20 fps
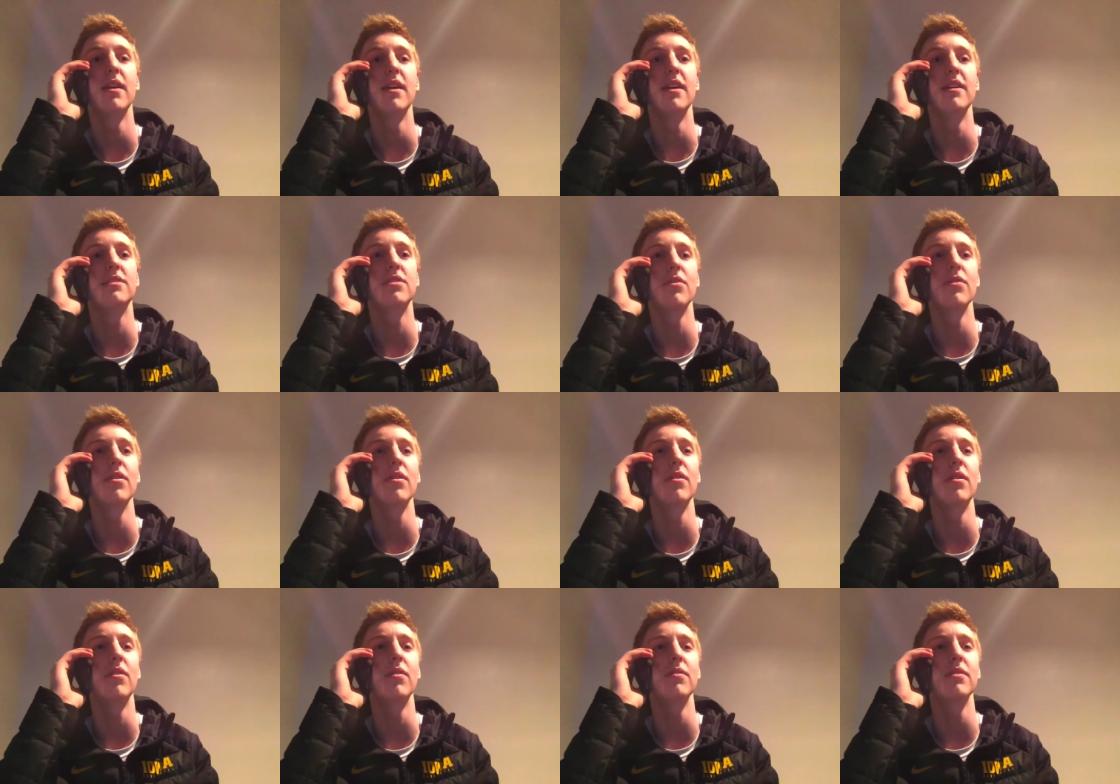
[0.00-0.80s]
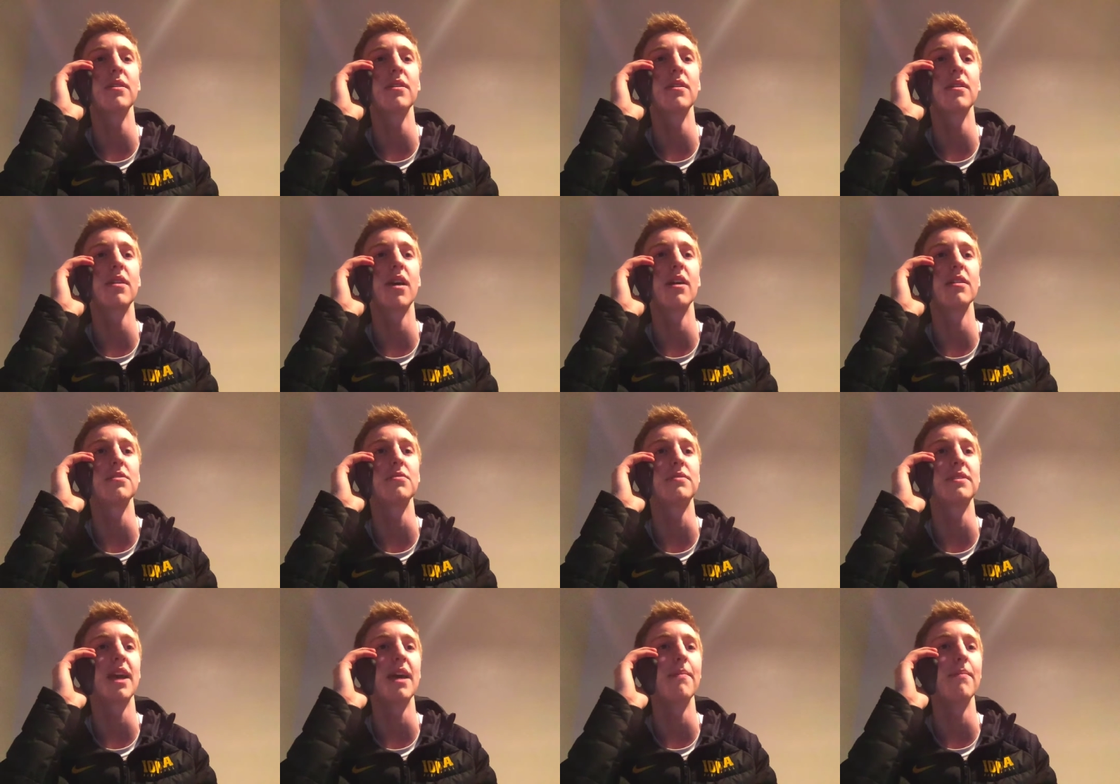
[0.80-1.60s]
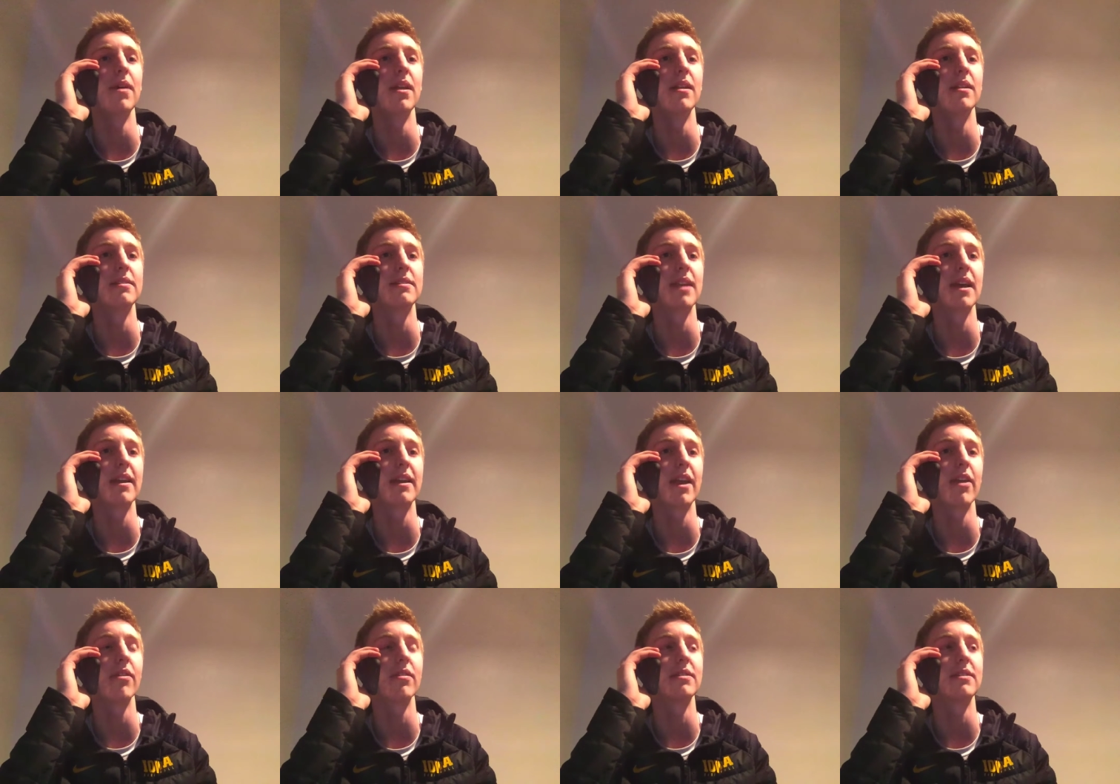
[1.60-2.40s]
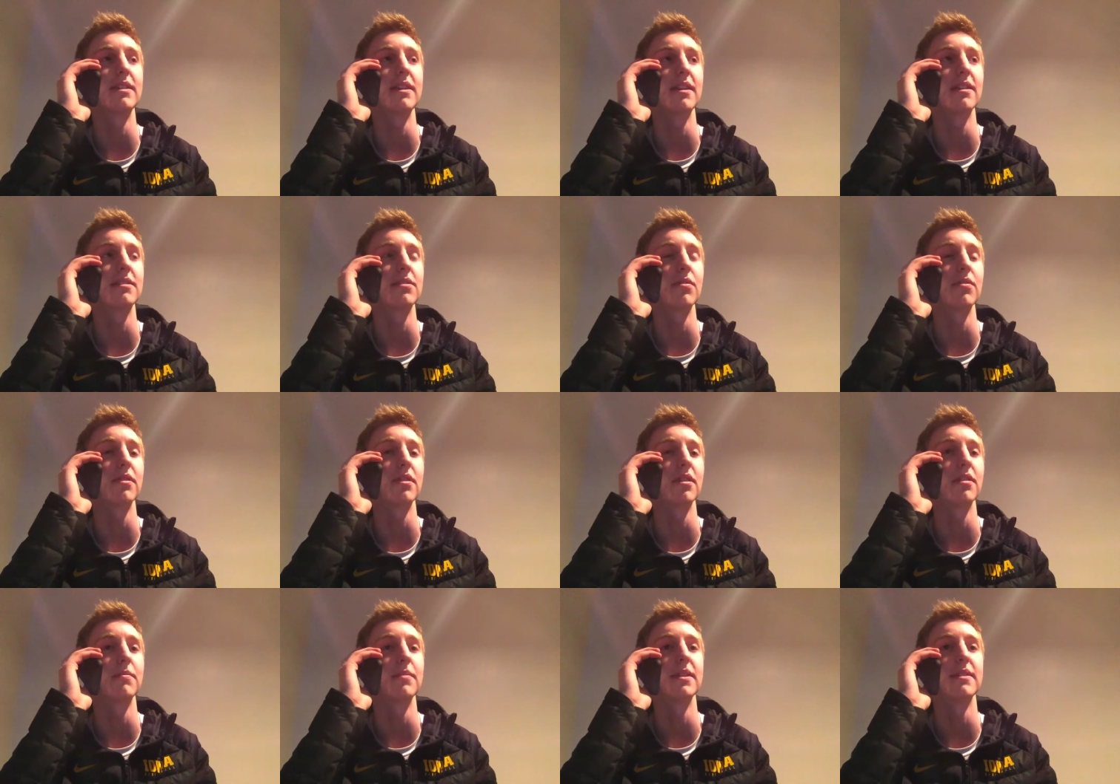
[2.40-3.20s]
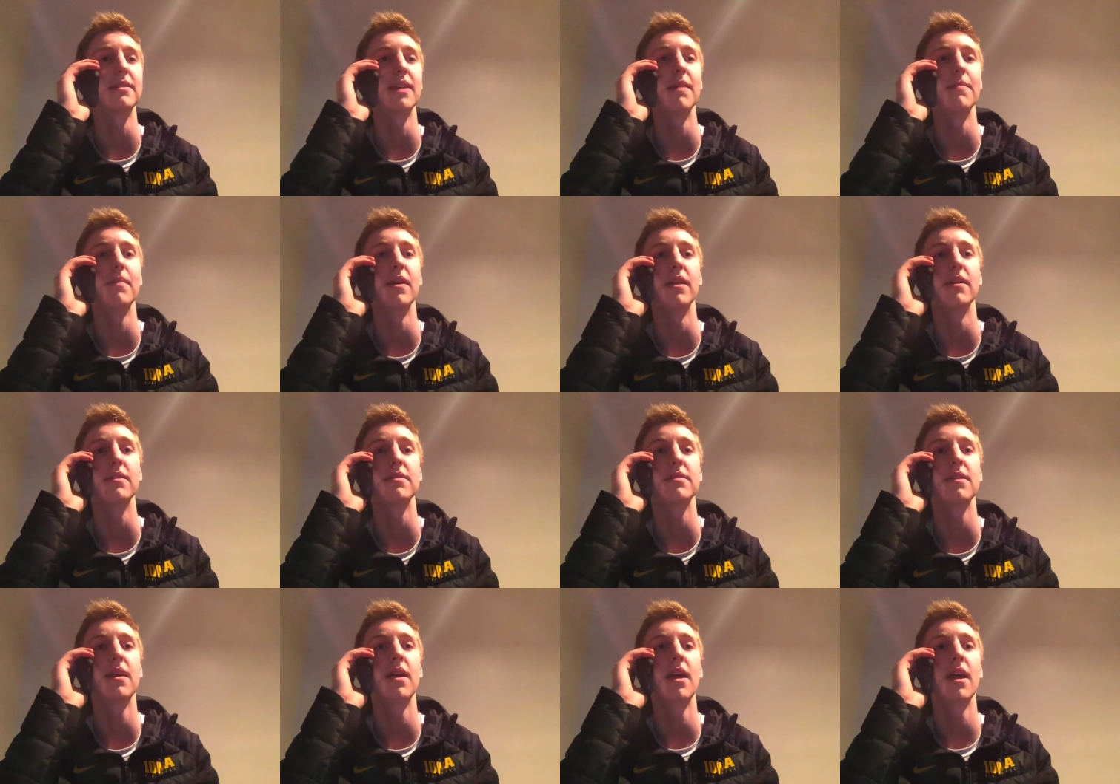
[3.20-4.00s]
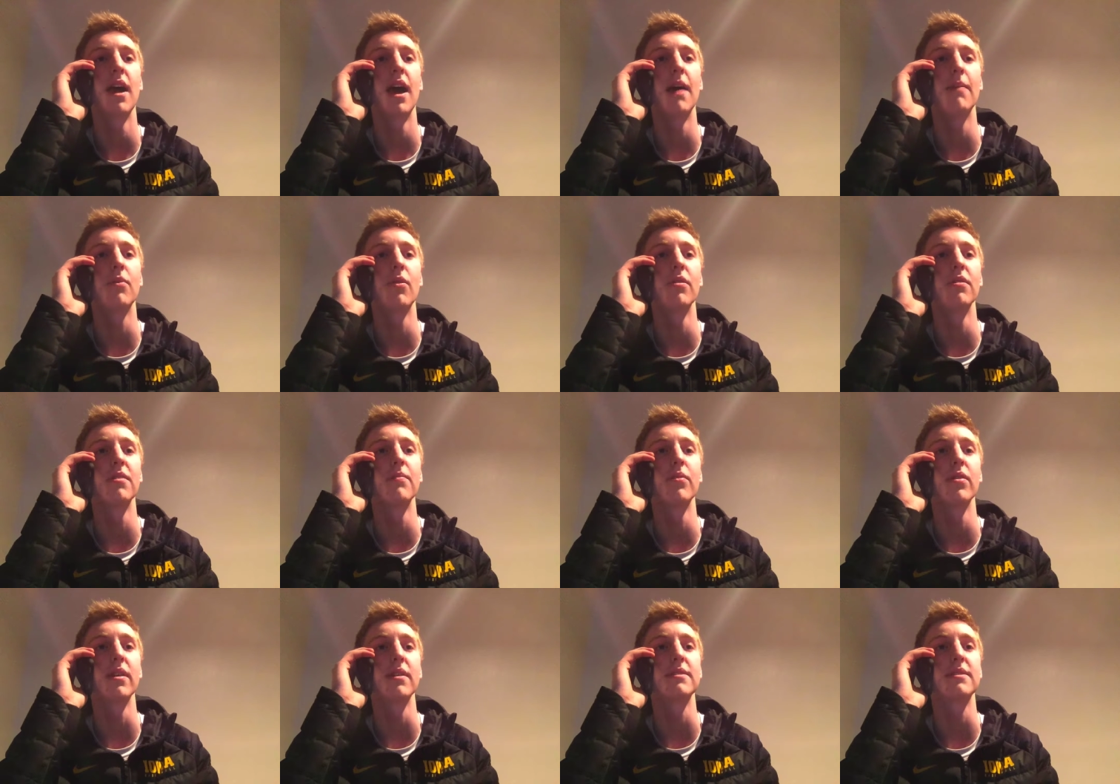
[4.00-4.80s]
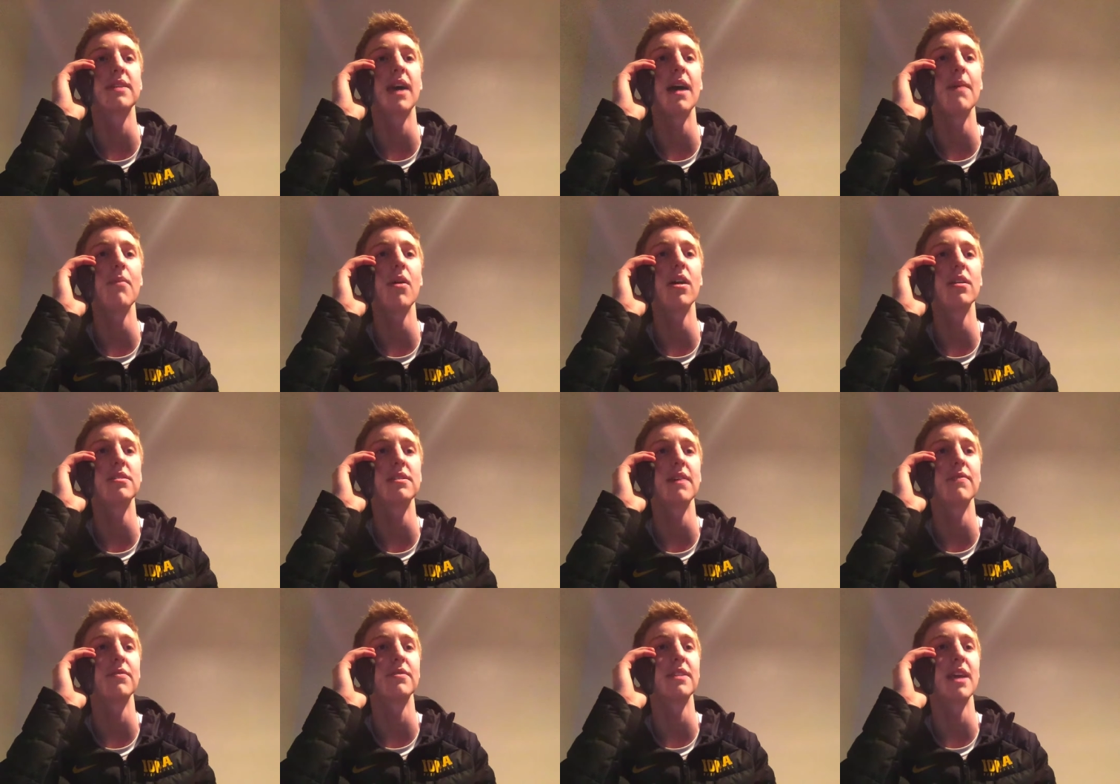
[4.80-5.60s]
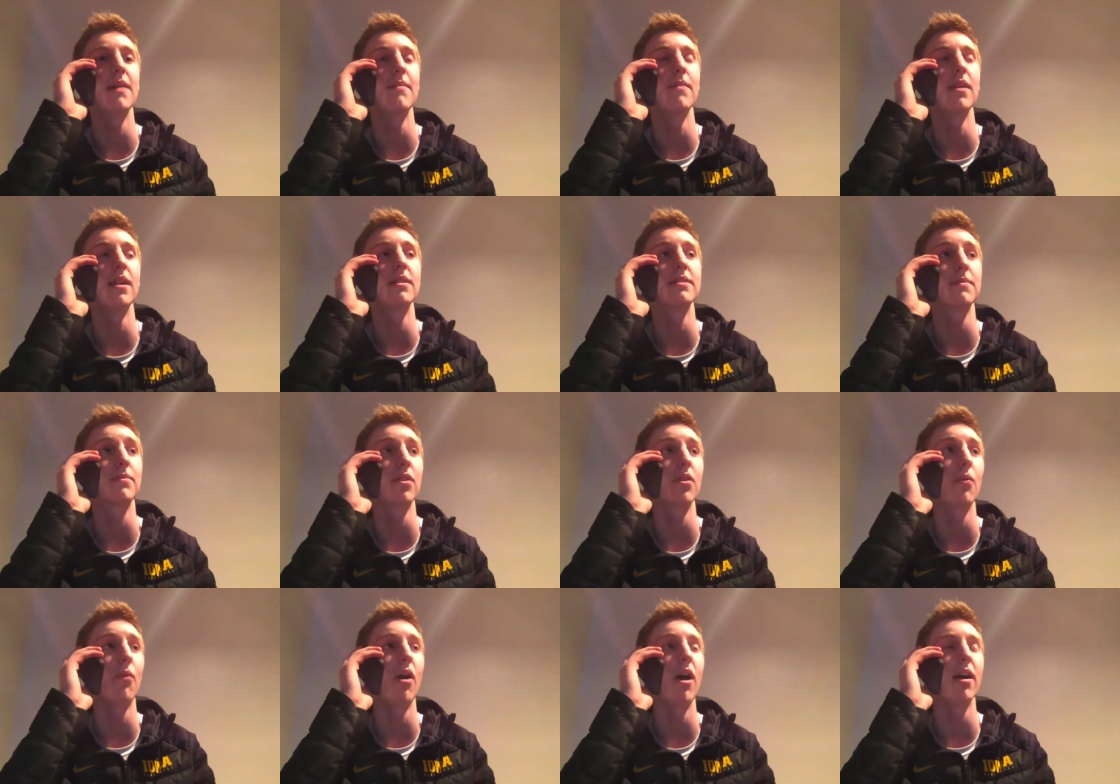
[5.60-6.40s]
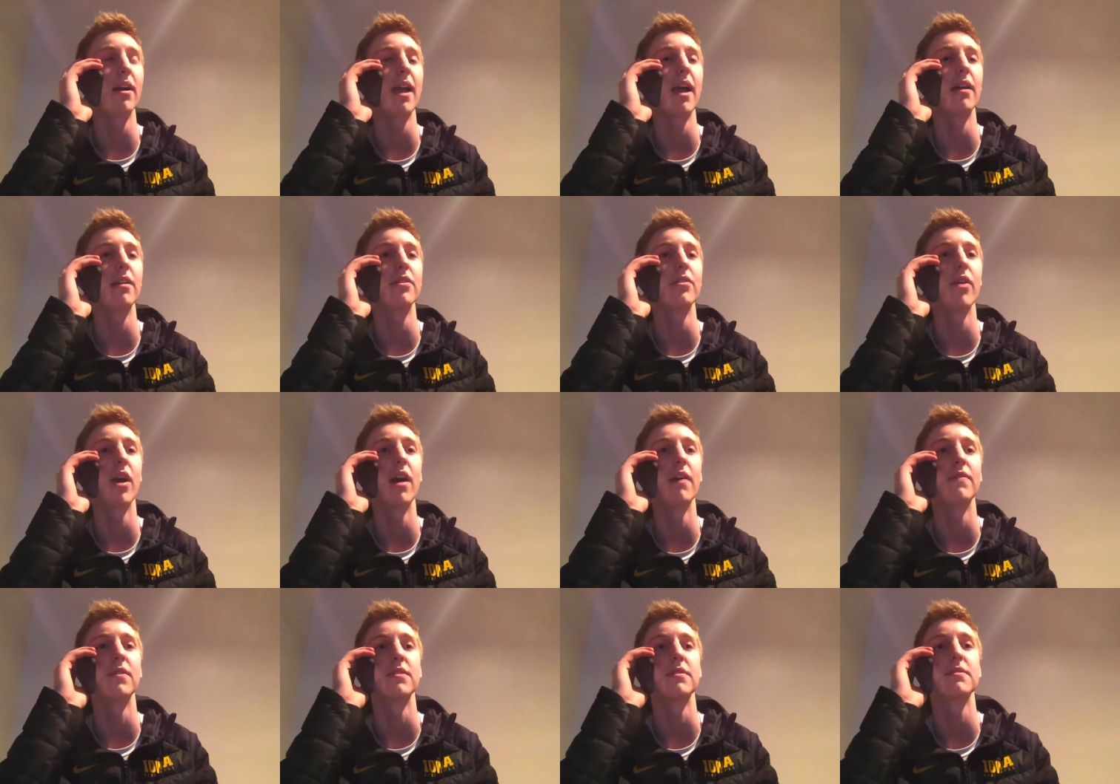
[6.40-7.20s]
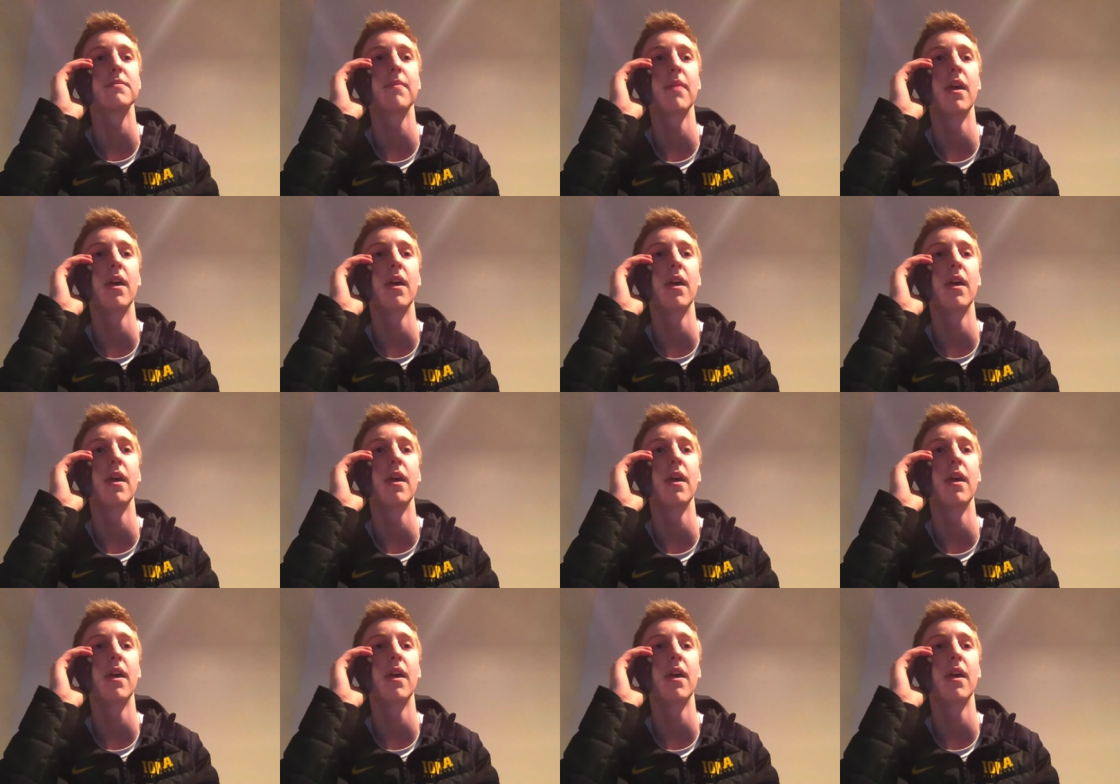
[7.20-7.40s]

It's only going to cost you 10 minutes, and I guarantee that's only going to be 10 minutes. I'm going to bring a stopwatch, and after 10 minutes, I'm going to walk out of your office.